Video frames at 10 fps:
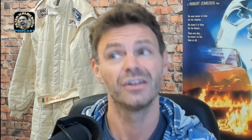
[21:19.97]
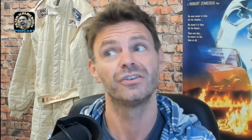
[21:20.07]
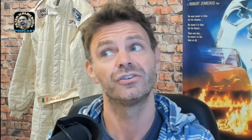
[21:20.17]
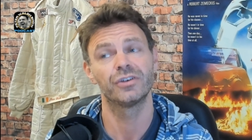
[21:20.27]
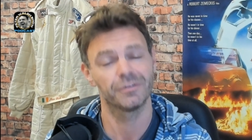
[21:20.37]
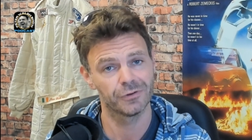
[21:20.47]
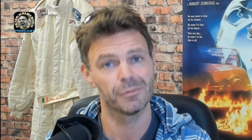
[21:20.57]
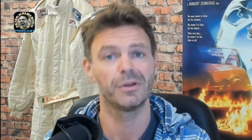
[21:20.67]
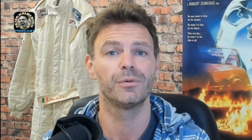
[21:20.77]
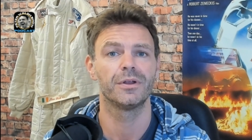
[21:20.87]
to
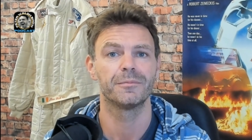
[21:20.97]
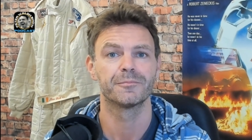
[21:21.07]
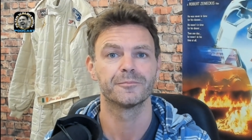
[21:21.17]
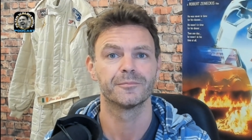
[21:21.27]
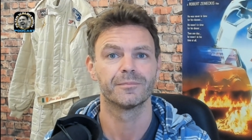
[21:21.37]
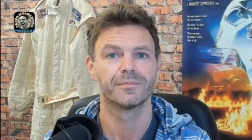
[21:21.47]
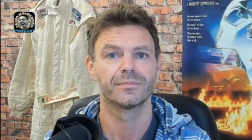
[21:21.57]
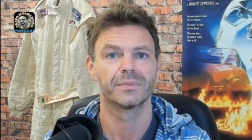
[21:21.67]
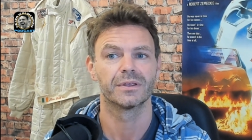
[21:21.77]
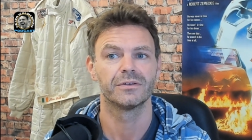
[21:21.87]
Formula 1.
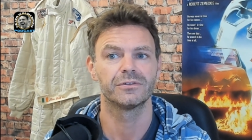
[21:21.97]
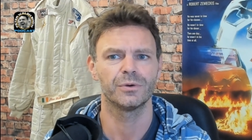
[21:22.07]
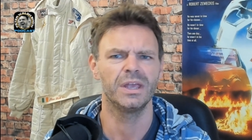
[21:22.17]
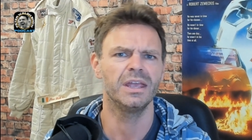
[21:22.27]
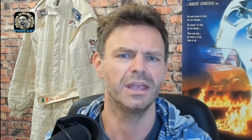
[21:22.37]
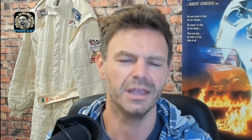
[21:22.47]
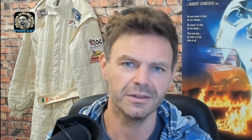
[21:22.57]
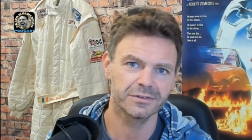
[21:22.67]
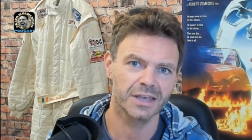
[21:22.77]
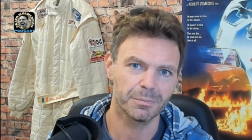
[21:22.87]
So he, he
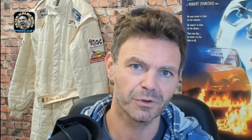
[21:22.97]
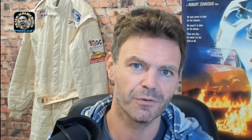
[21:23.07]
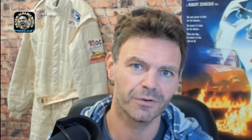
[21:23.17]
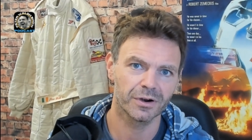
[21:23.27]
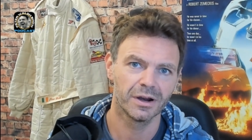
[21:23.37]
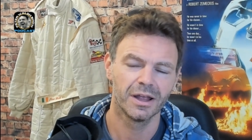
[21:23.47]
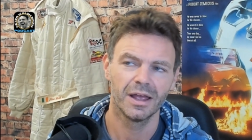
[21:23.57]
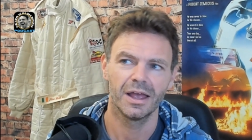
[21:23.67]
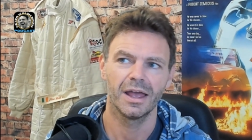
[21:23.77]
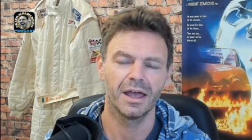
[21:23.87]
skipped over
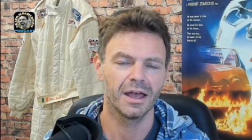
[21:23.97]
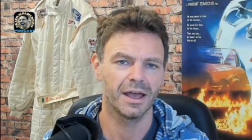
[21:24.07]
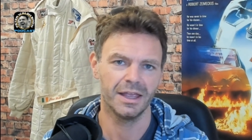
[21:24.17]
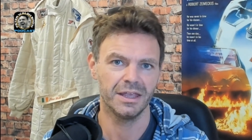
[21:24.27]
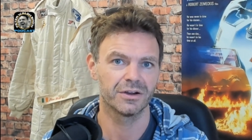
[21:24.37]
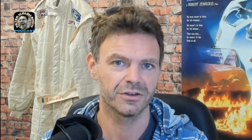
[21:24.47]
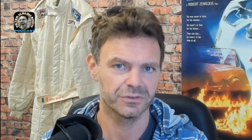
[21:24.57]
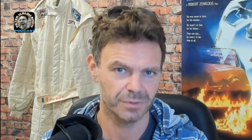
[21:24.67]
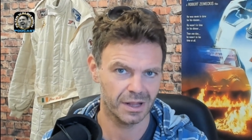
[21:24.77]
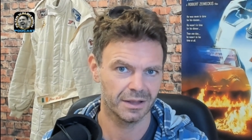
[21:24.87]
uh, a year as
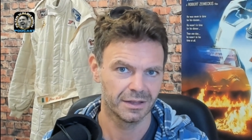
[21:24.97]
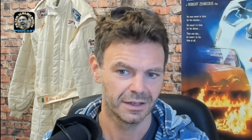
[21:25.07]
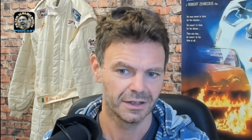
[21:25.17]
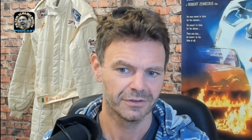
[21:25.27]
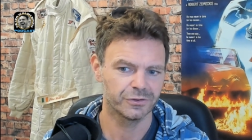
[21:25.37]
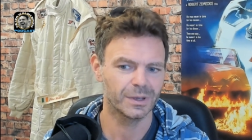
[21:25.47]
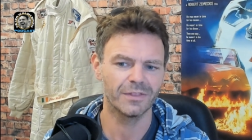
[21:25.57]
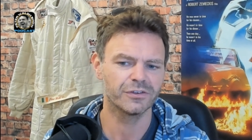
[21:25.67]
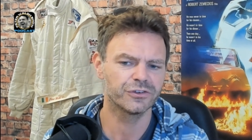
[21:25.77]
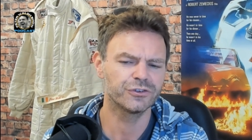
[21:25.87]
well. So again,
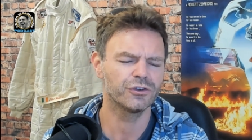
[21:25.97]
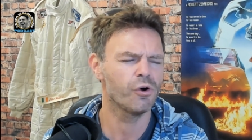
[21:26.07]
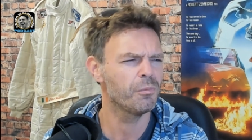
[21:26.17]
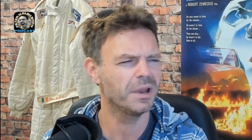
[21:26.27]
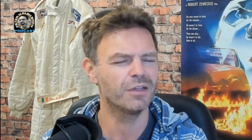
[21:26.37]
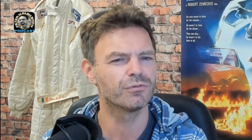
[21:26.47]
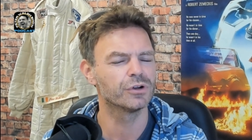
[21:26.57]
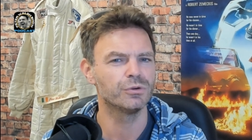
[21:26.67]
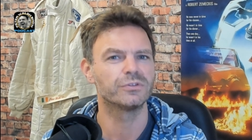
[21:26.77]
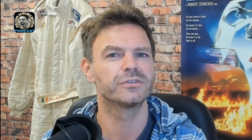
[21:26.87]
there's so many
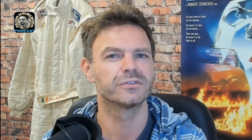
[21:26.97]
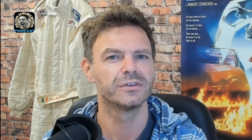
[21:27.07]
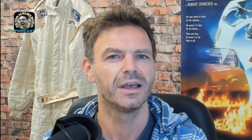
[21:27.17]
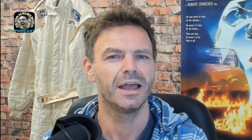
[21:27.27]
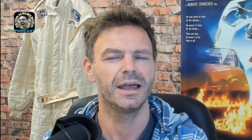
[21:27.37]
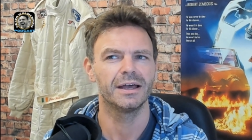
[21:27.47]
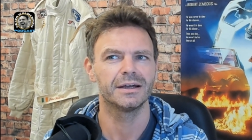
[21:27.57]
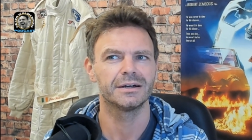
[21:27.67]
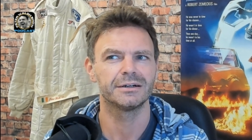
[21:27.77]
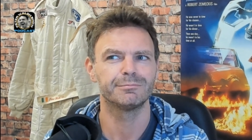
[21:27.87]
routes
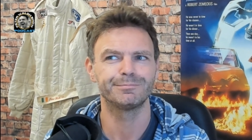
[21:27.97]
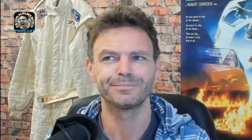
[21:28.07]
um,